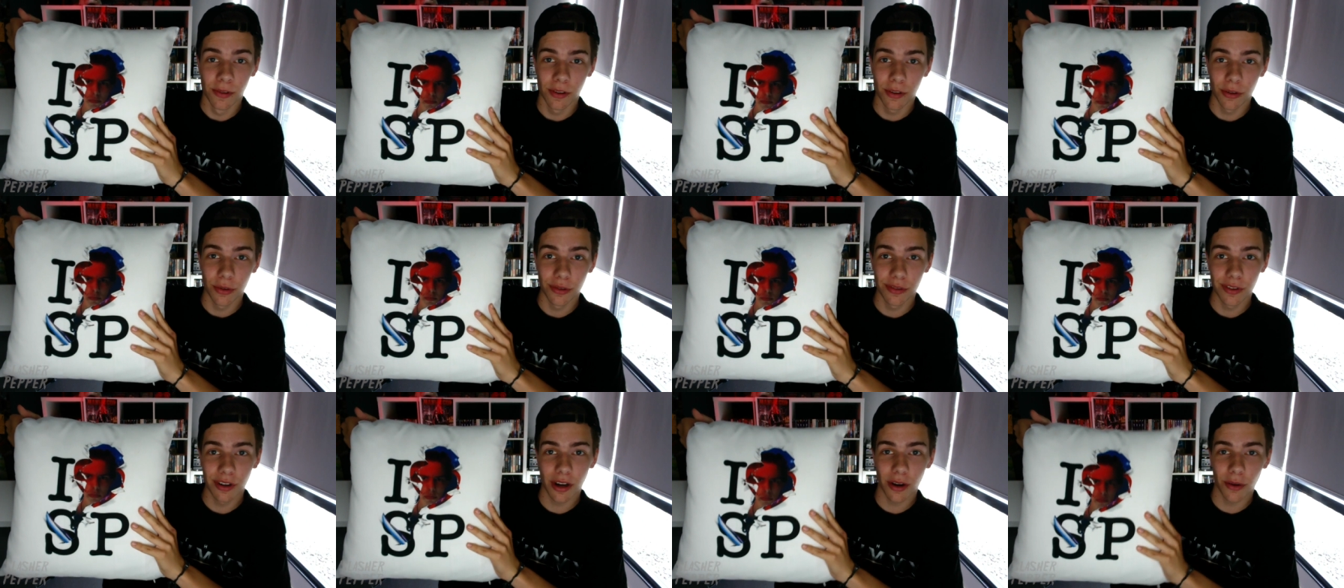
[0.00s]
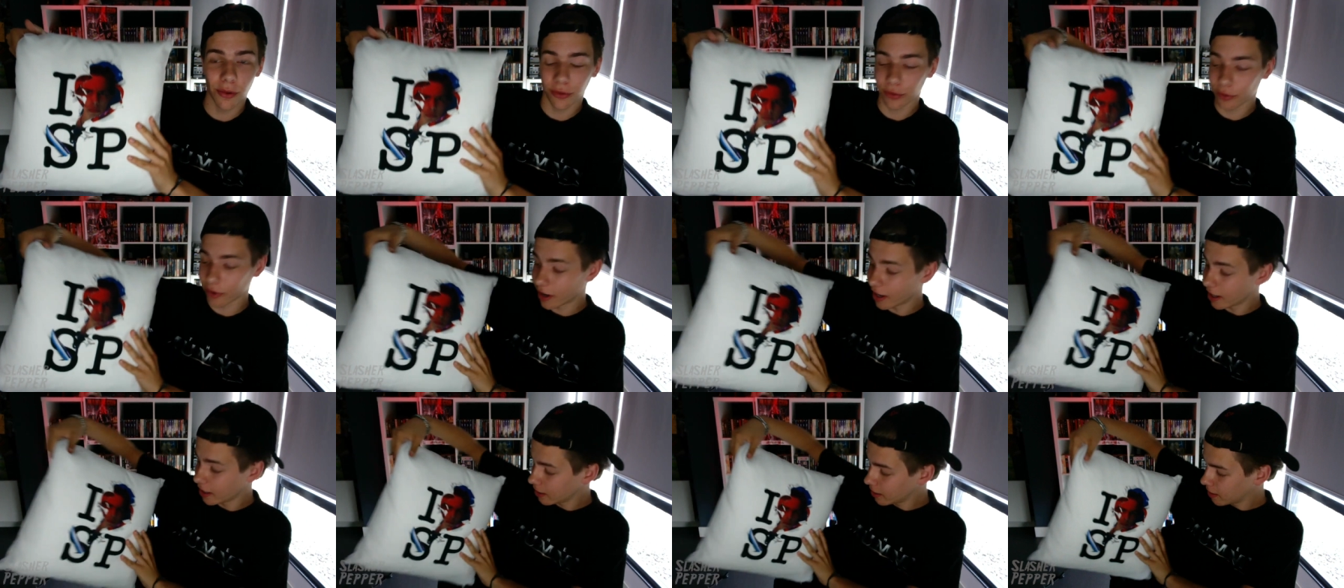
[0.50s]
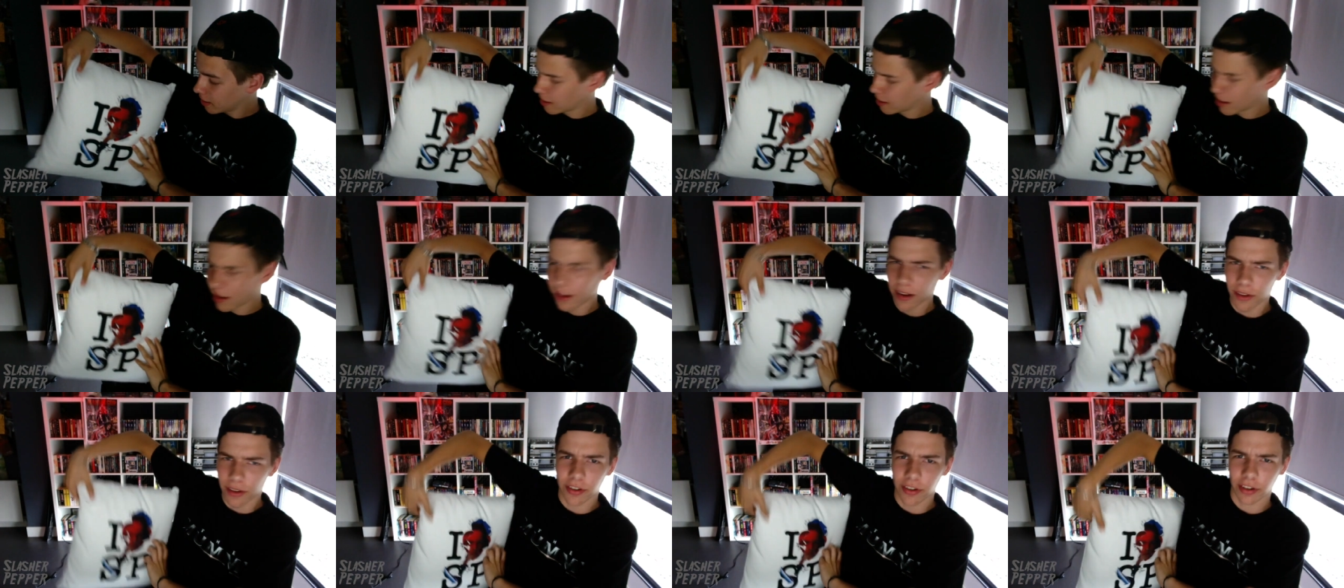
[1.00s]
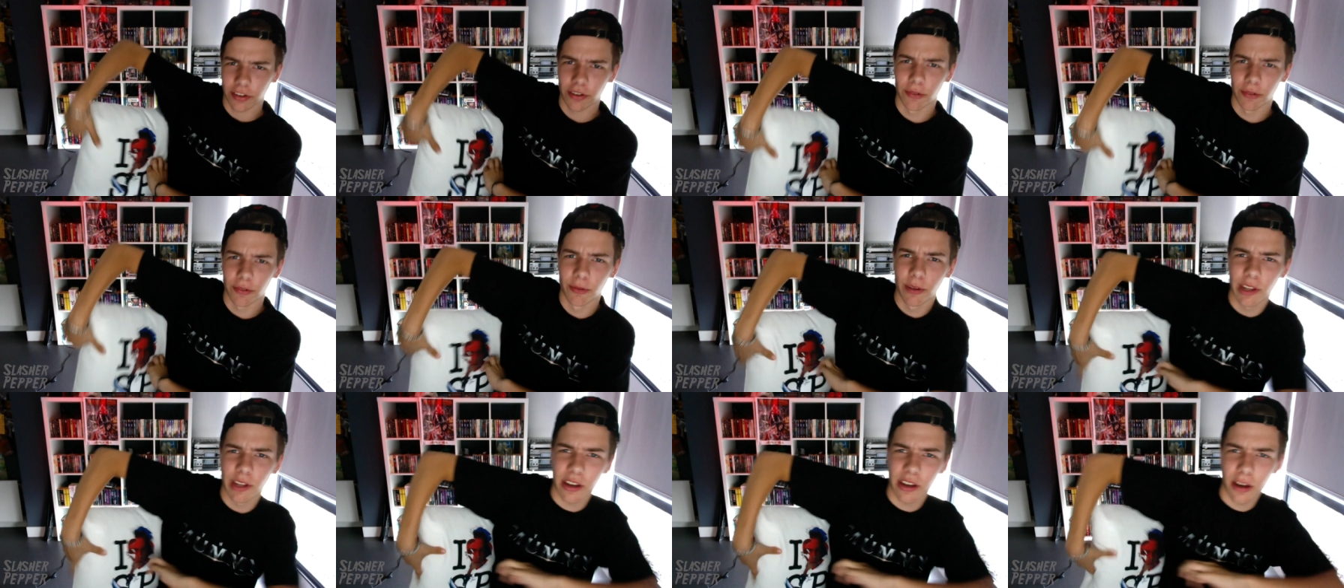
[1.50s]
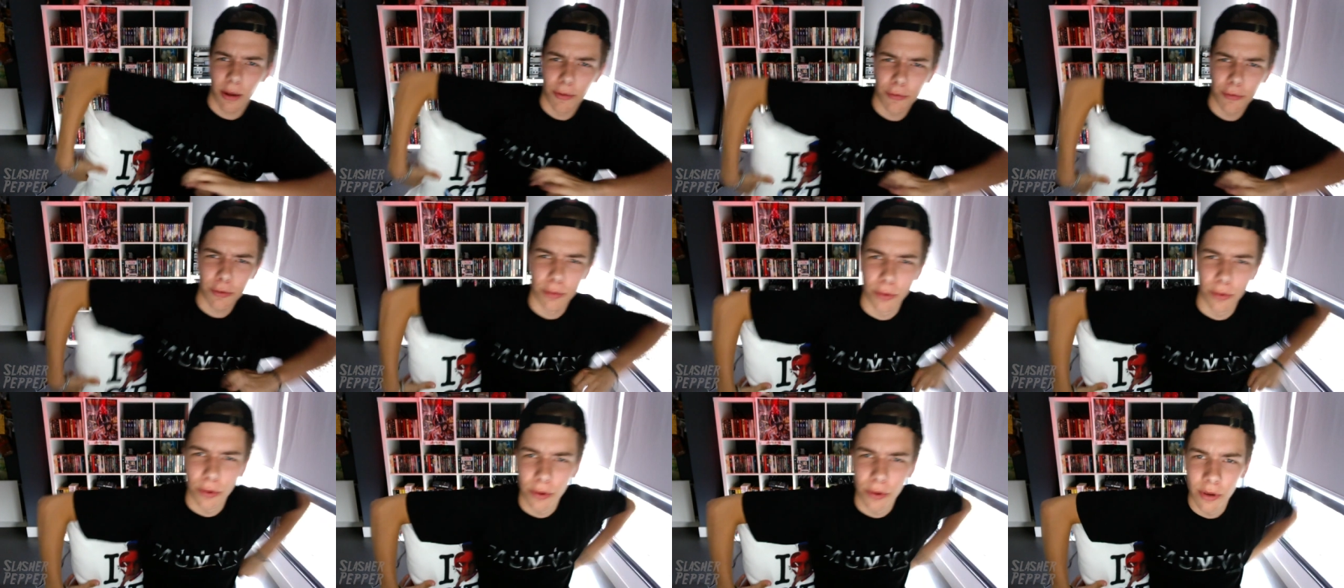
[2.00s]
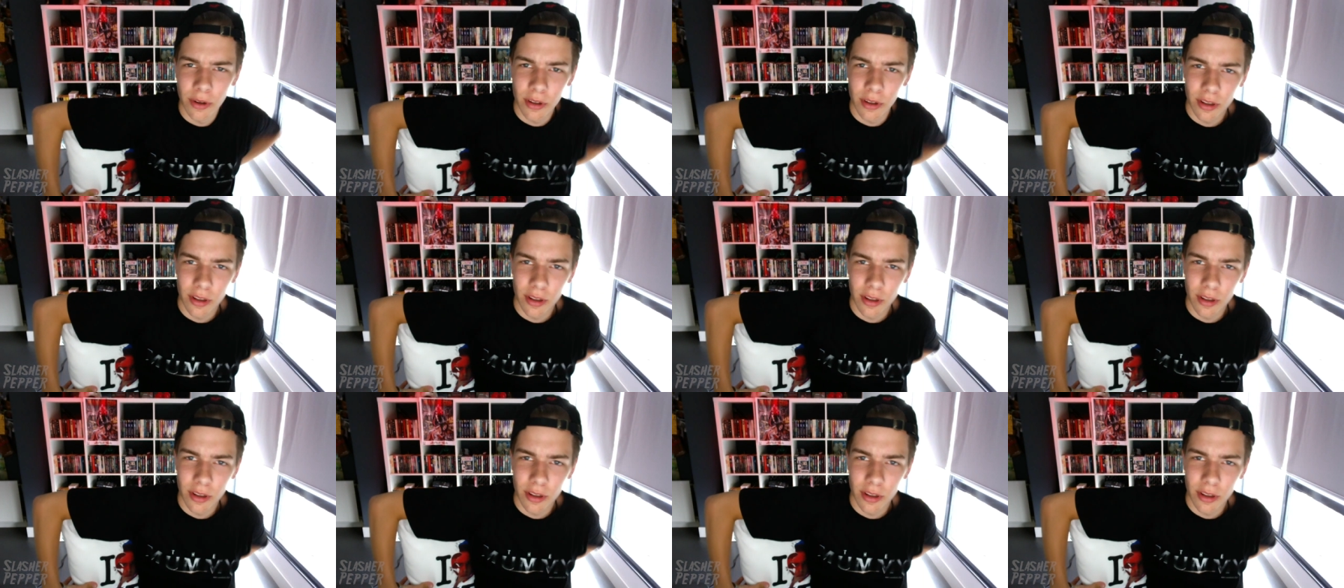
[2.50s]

Who knows, right? It's actually really comfortable.